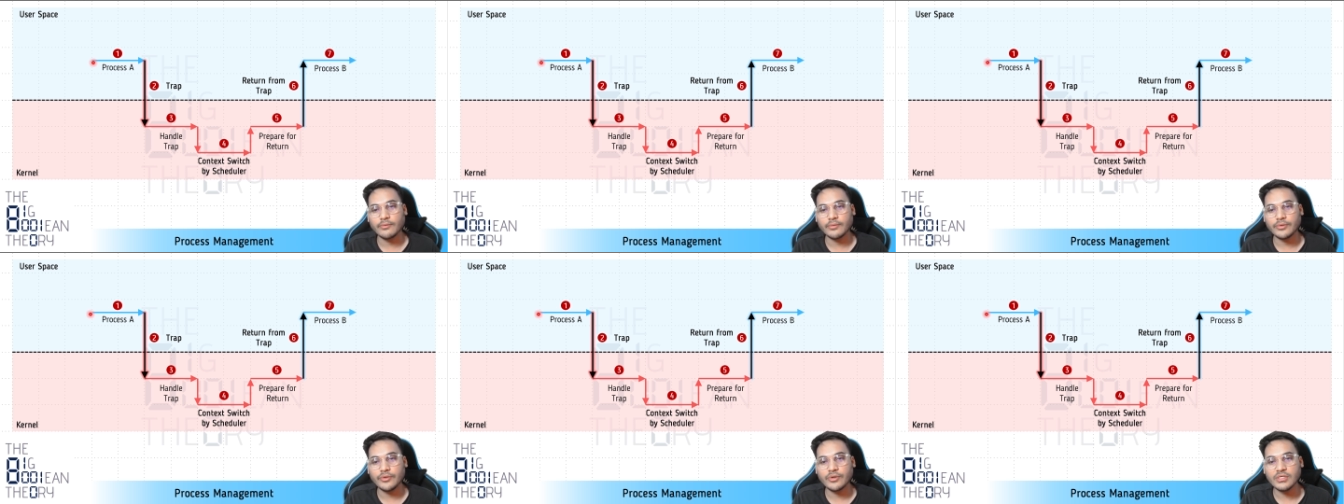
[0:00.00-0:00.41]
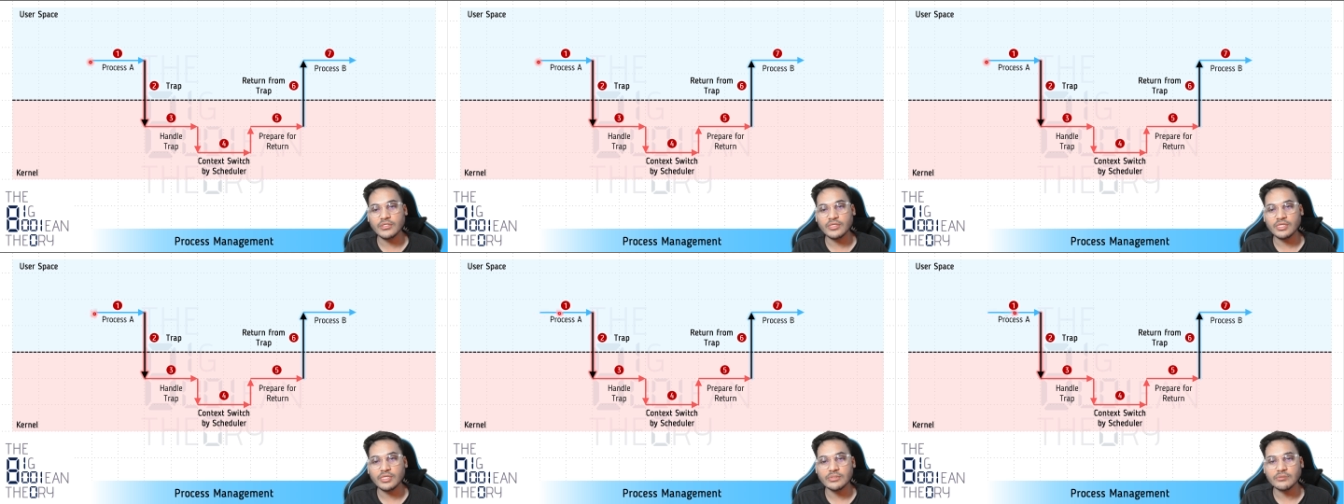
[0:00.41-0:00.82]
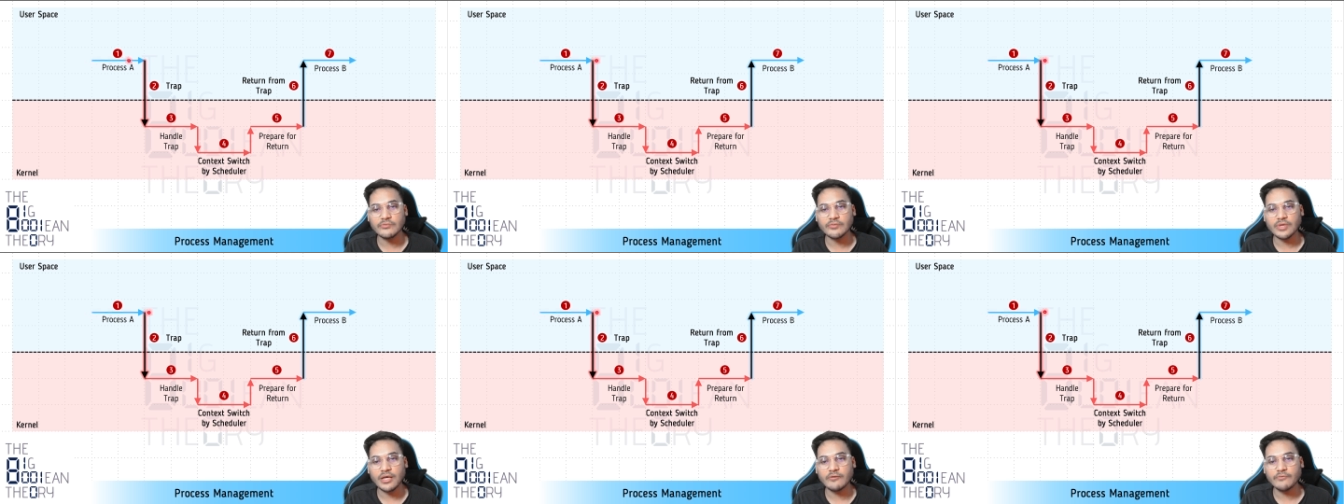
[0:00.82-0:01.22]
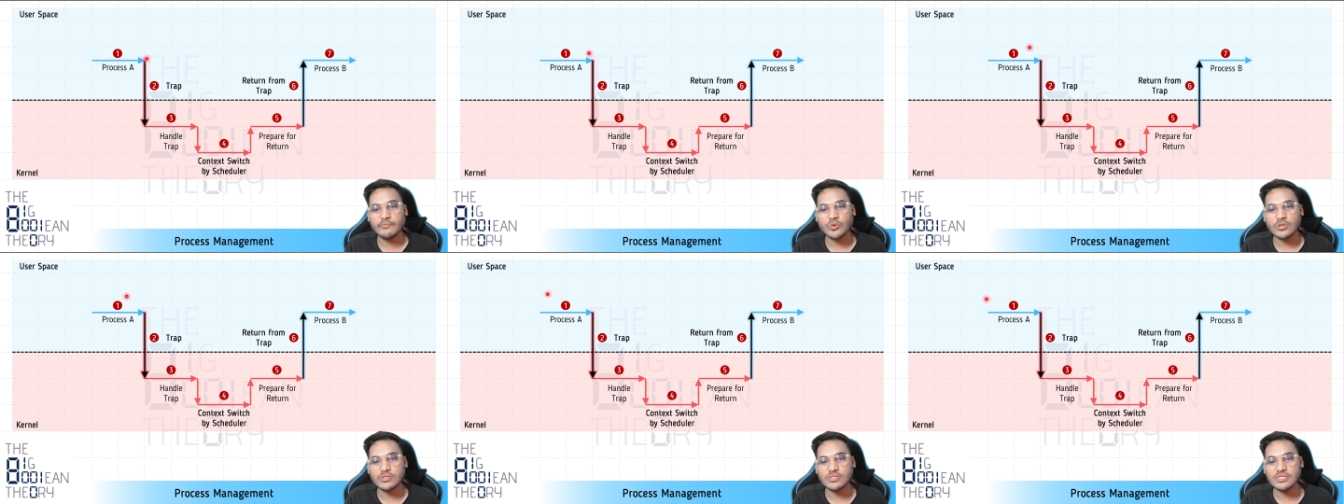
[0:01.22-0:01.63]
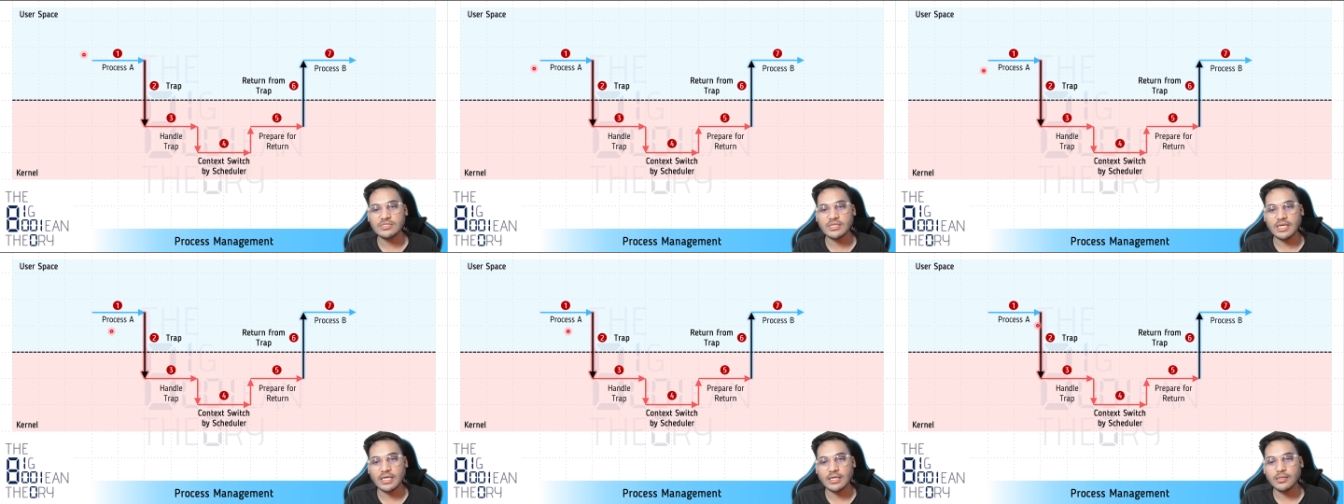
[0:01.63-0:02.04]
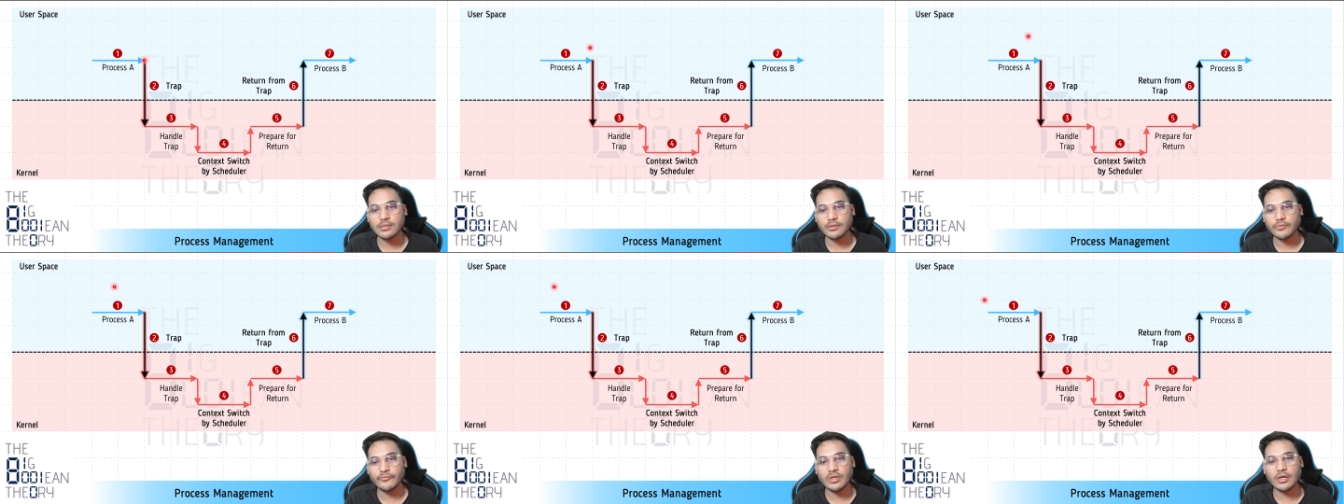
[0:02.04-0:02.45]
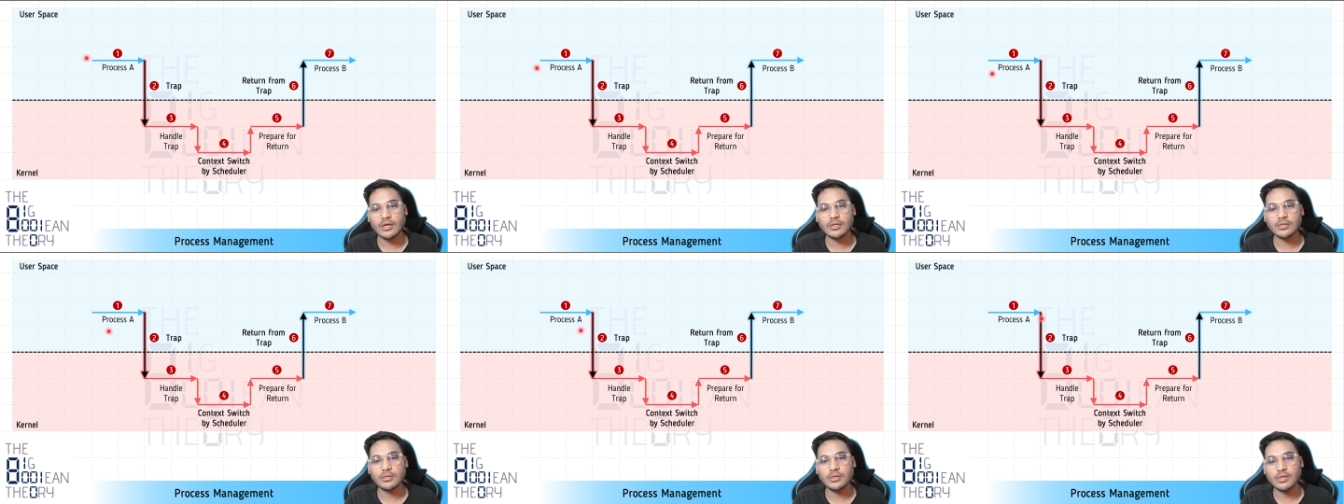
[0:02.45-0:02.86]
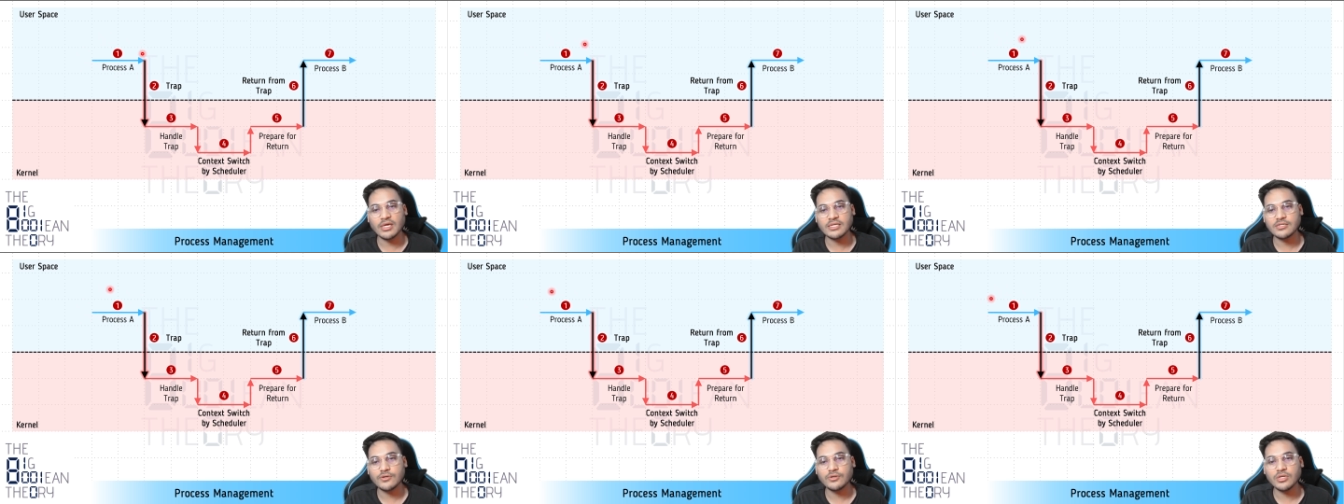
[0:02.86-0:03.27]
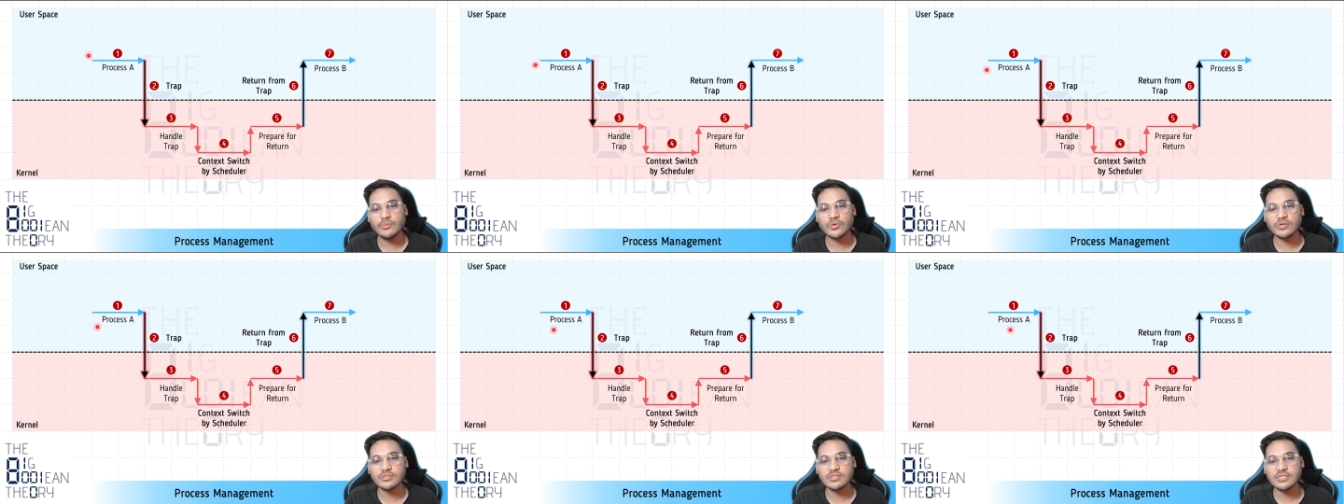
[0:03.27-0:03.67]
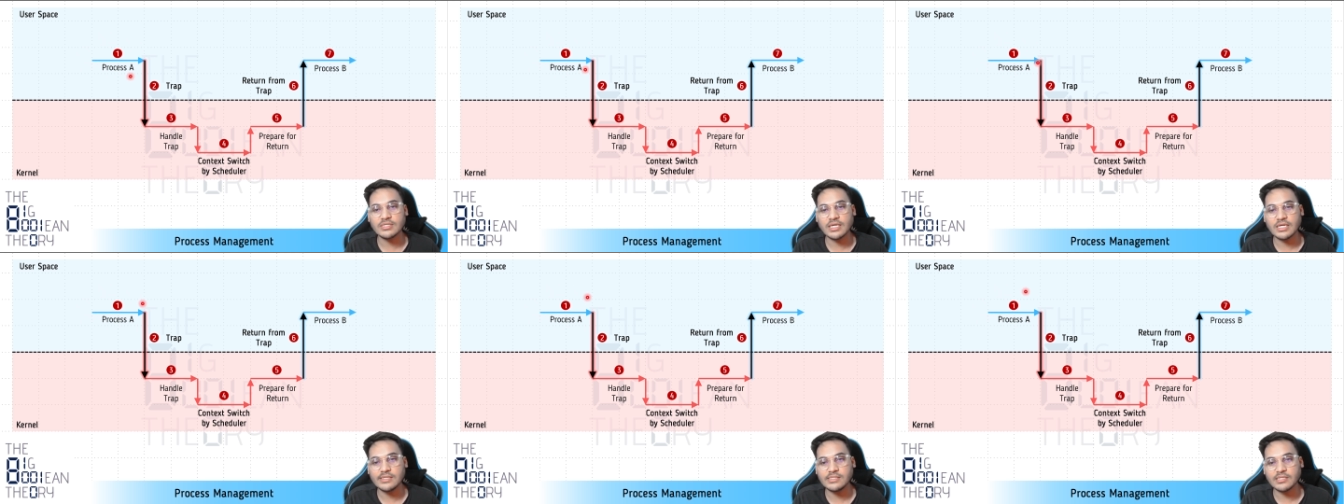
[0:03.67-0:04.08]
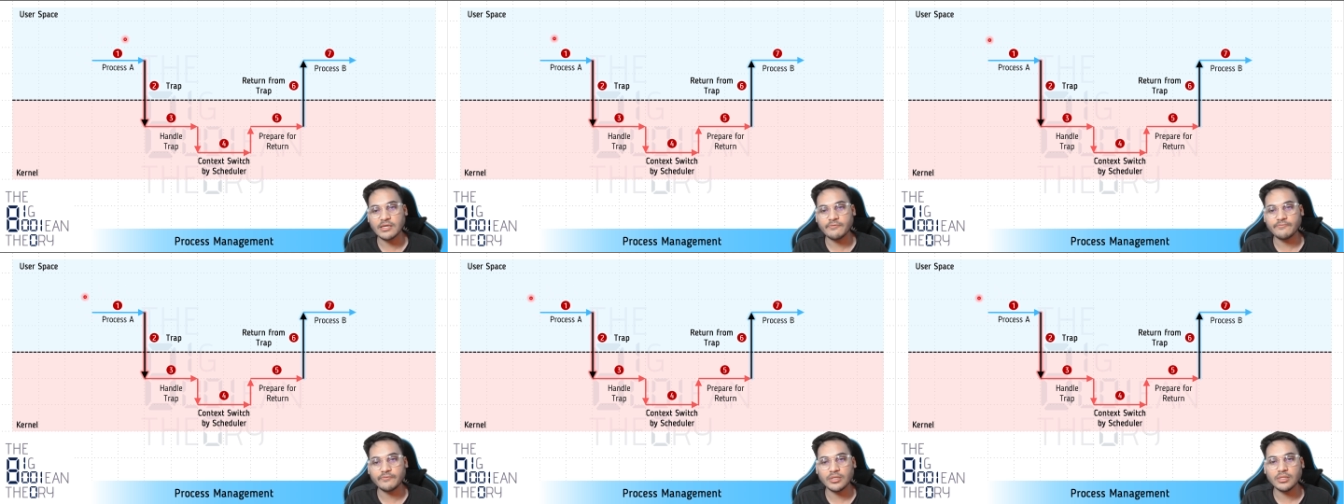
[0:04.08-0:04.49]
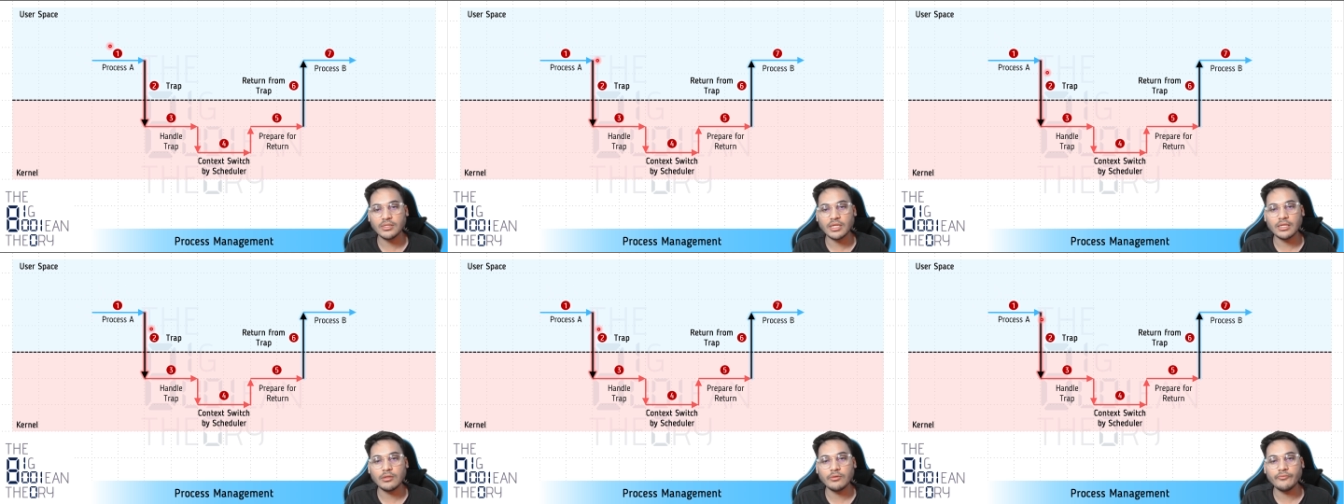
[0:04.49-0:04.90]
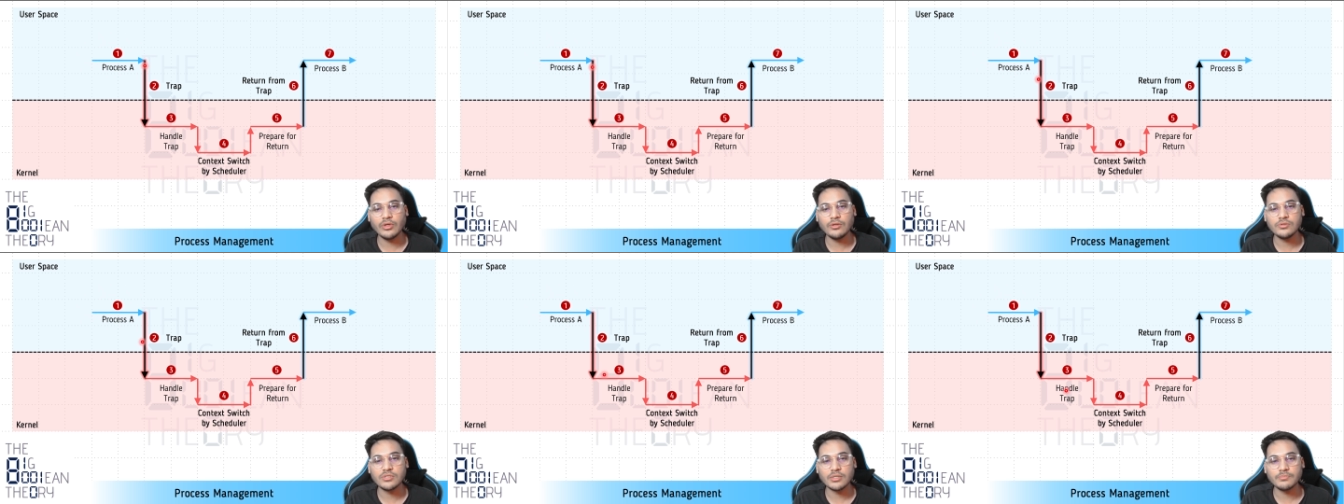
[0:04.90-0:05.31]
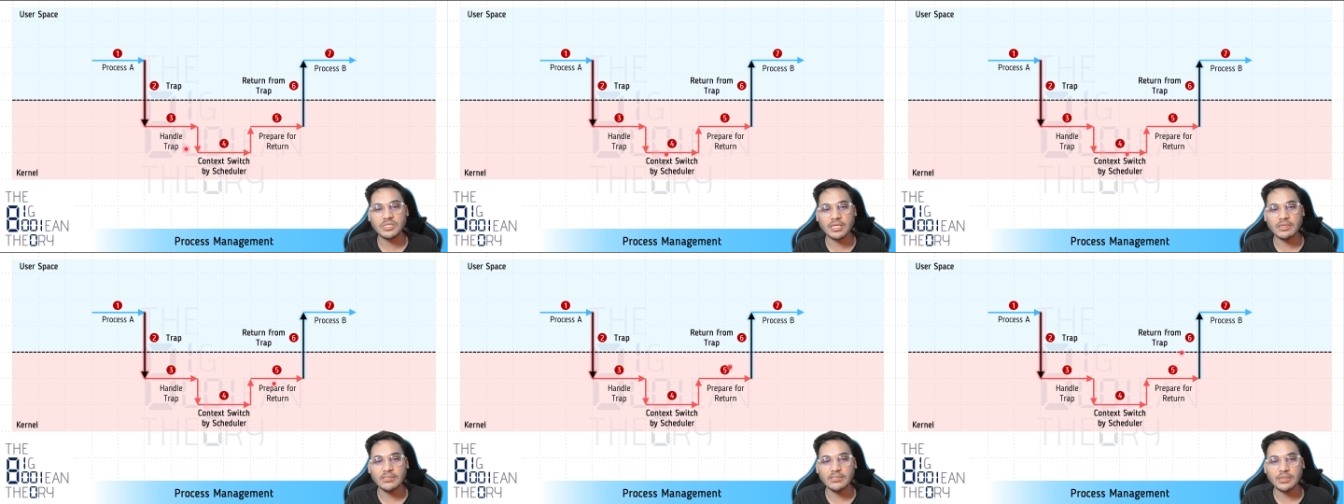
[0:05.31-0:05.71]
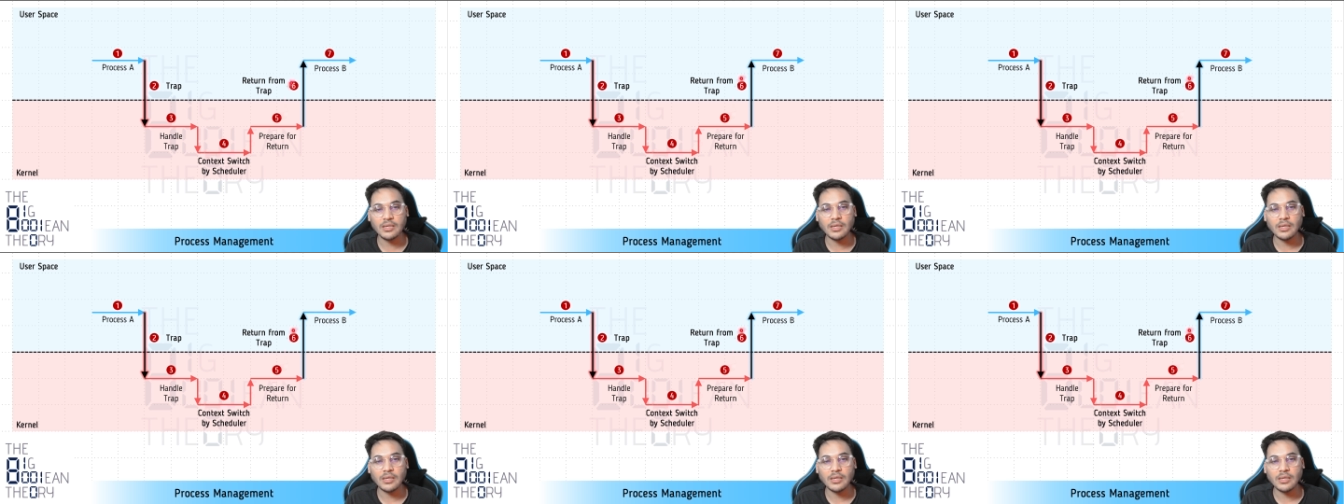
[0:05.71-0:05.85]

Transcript: you can see we have process A. We are executing process A in step one. Then we do some things